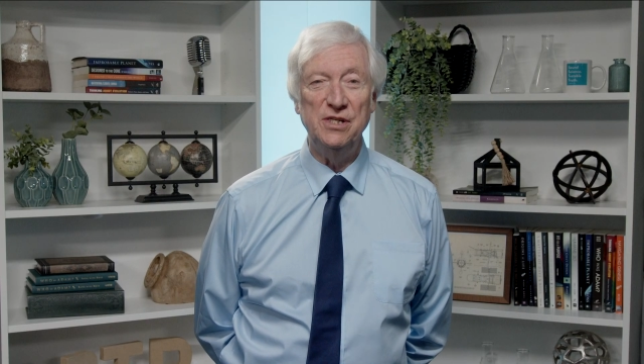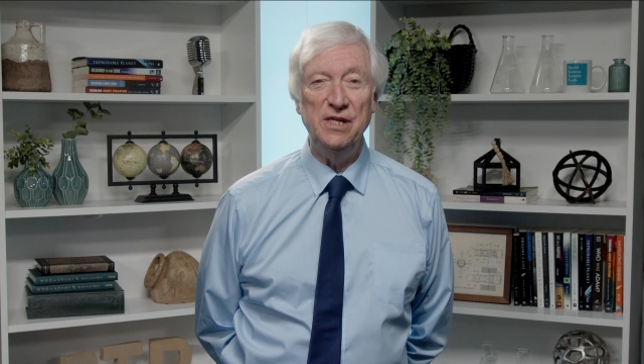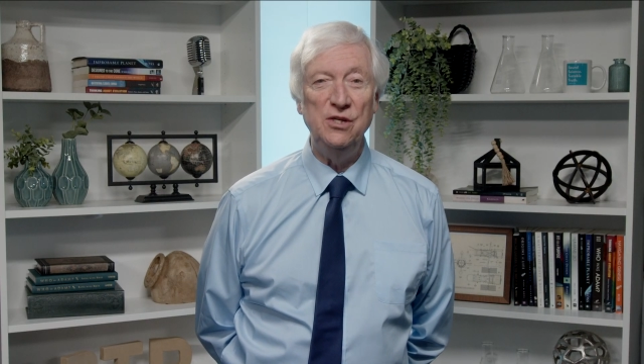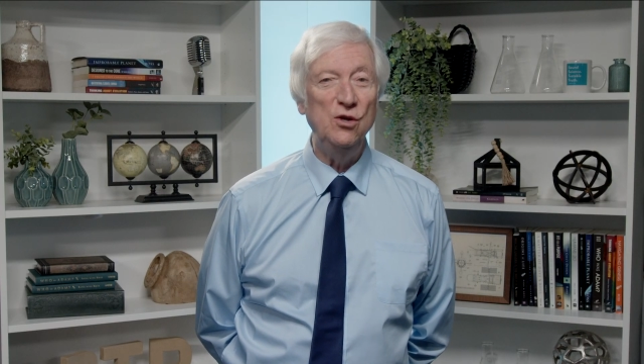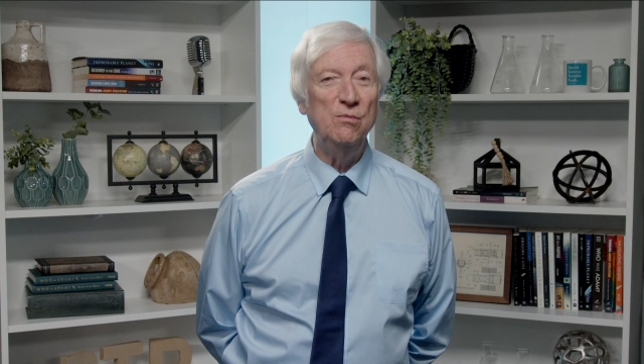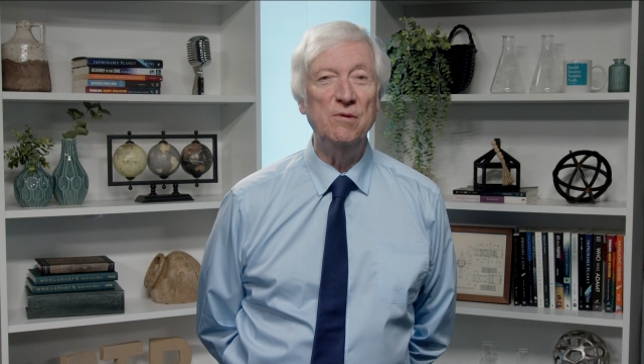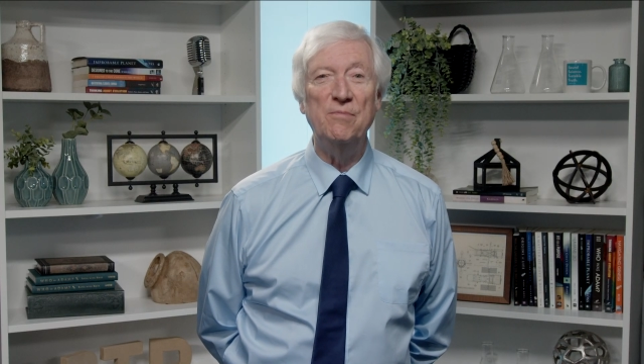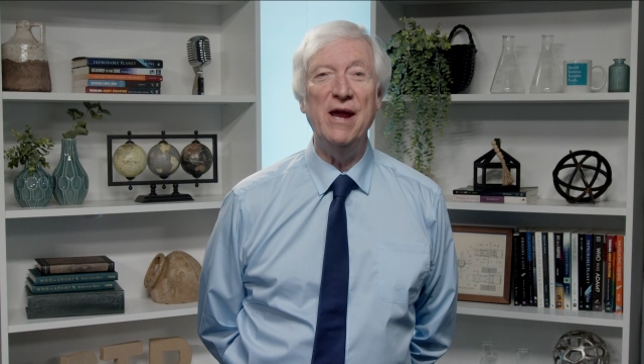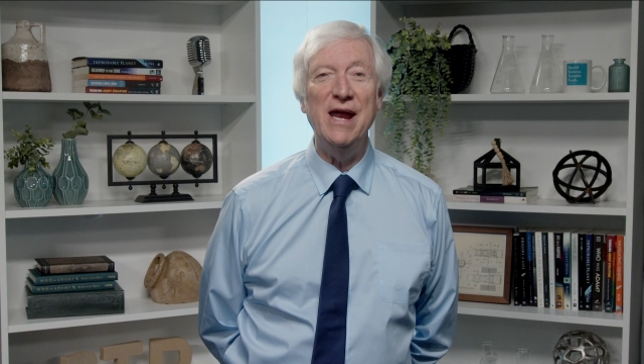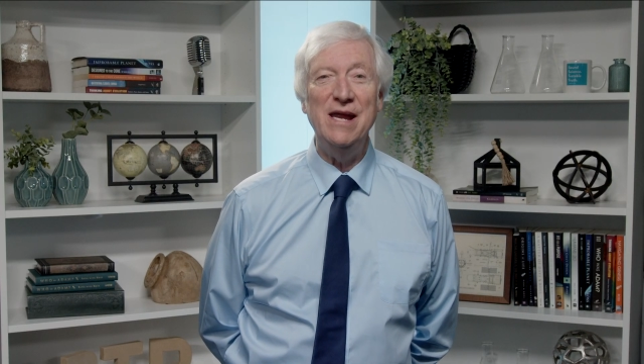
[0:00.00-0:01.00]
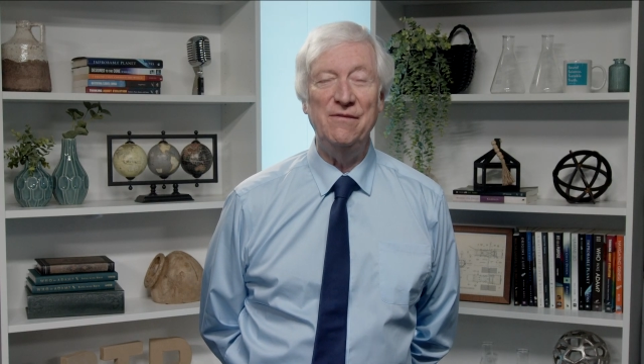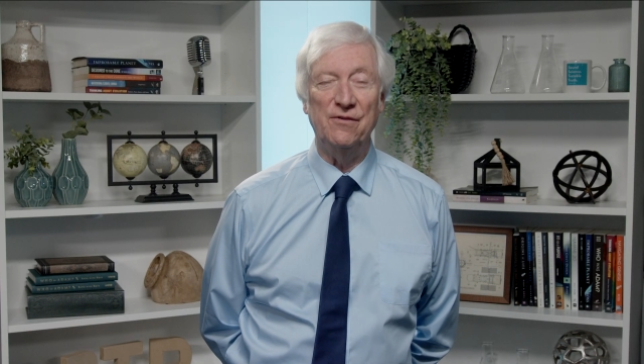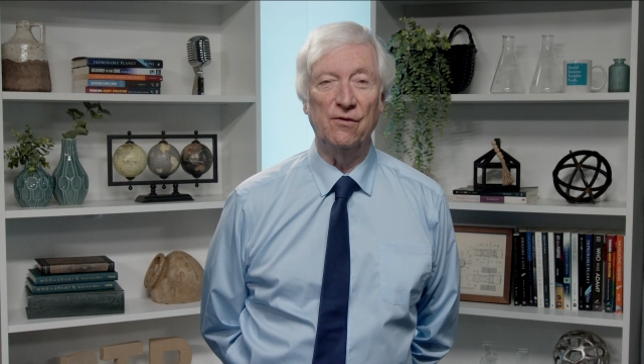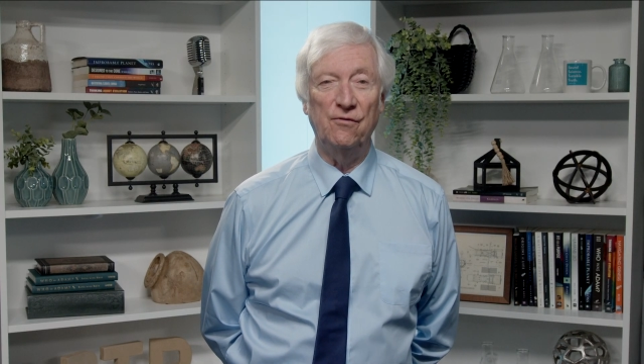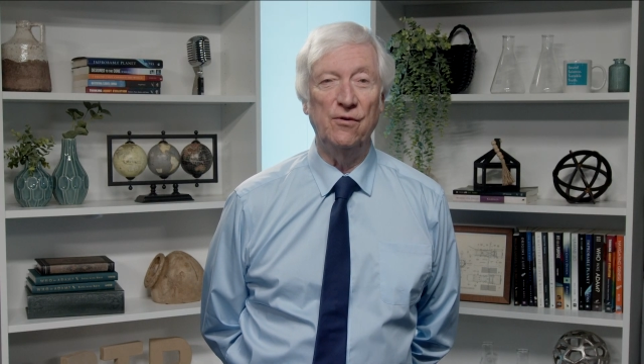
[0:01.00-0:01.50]
in human
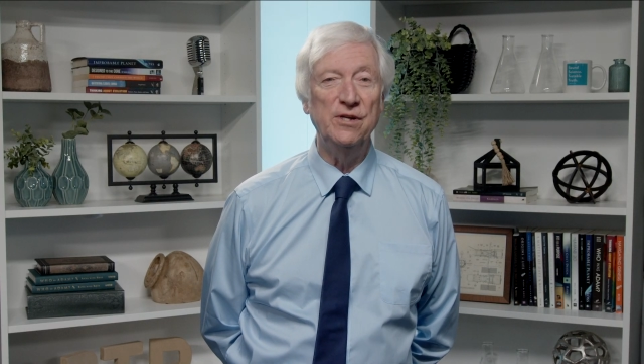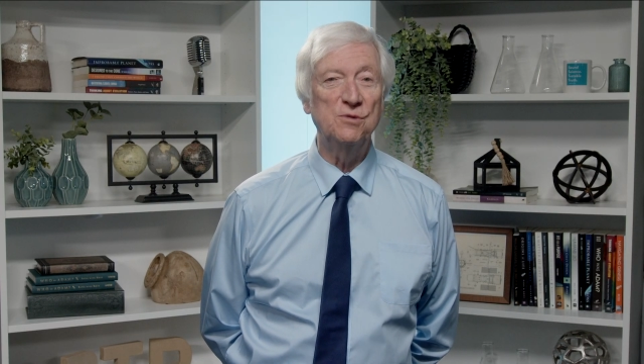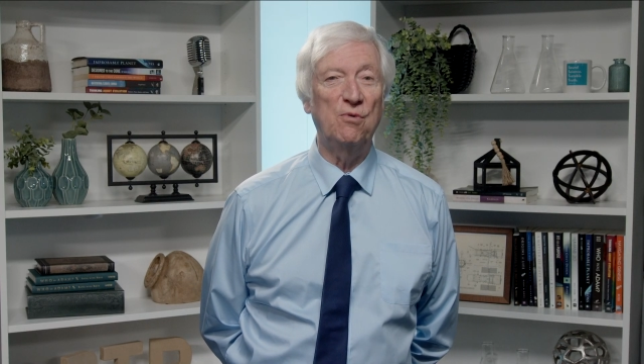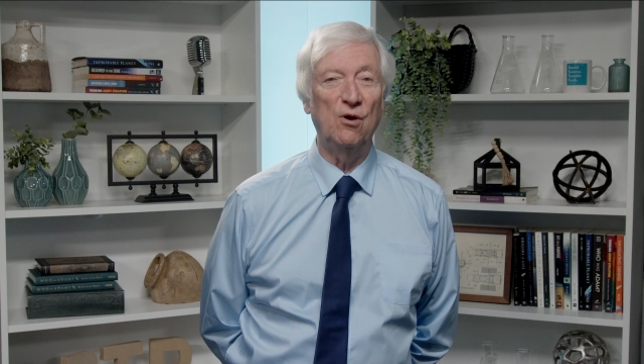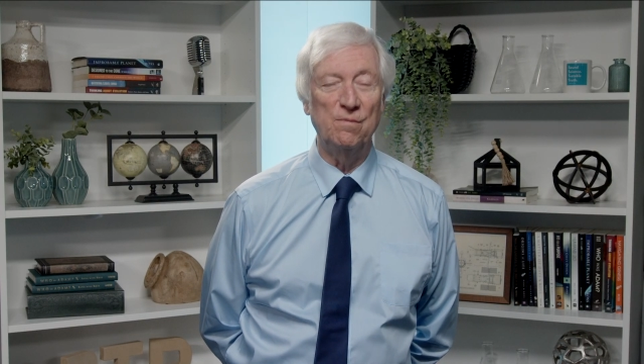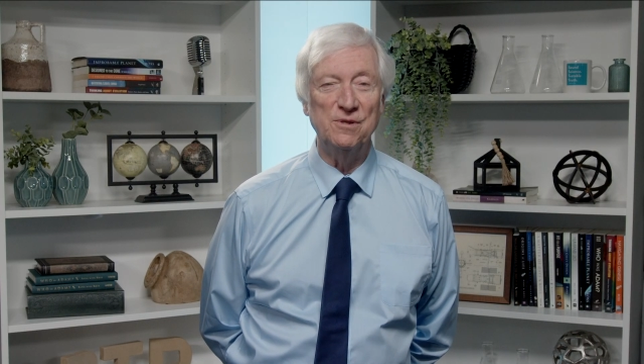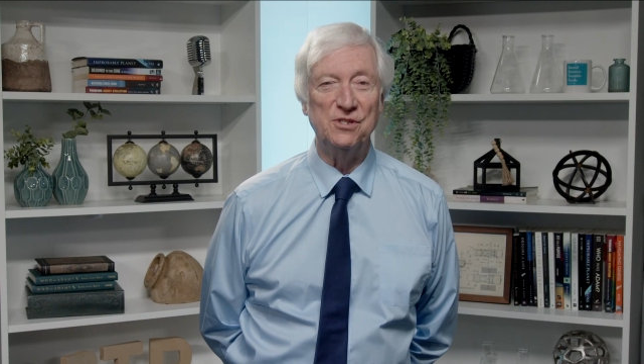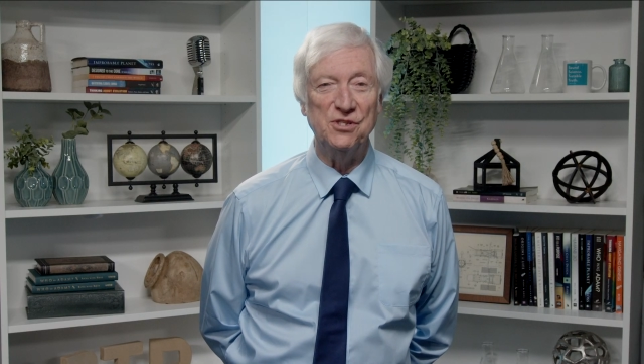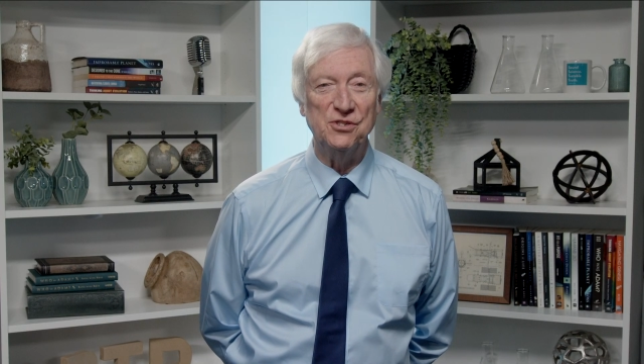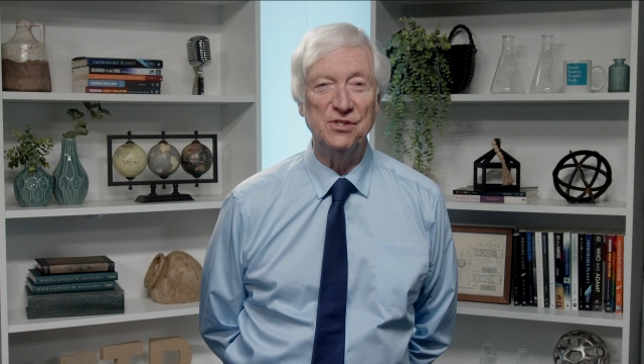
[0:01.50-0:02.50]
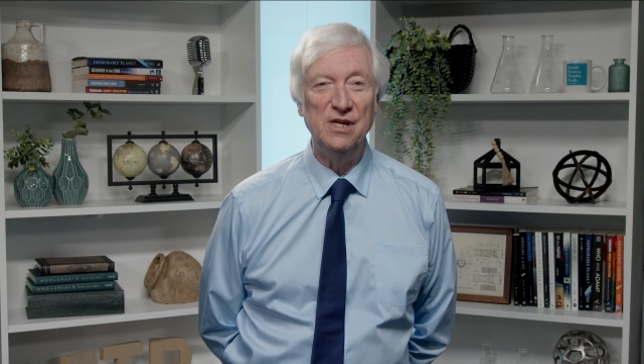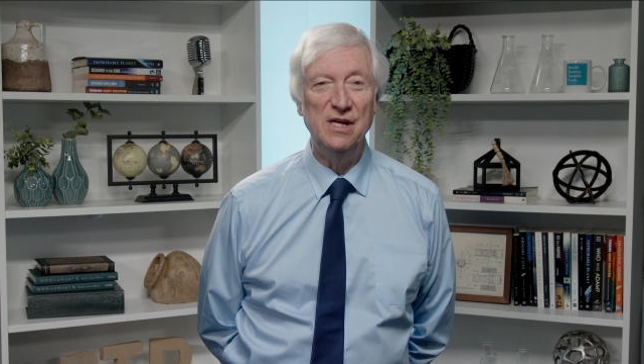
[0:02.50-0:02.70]
behavior for His purposes.